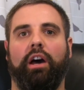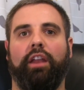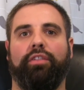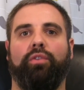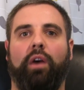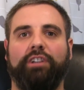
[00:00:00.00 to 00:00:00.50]

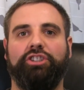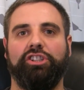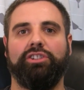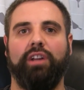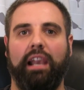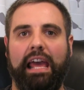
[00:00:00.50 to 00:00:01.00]
and I thought I'd
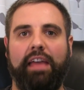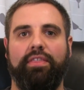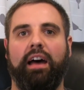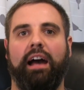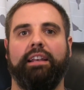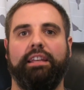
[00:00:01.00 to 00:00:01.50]
just collate
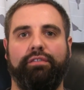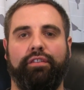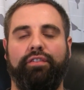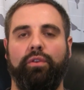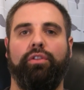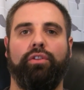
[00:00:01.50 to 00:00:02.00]
that, give a
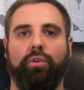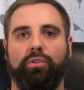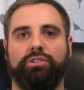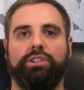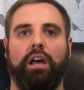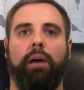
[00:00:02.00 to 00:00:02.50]
few
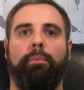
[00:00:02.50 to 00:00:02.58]
thoughts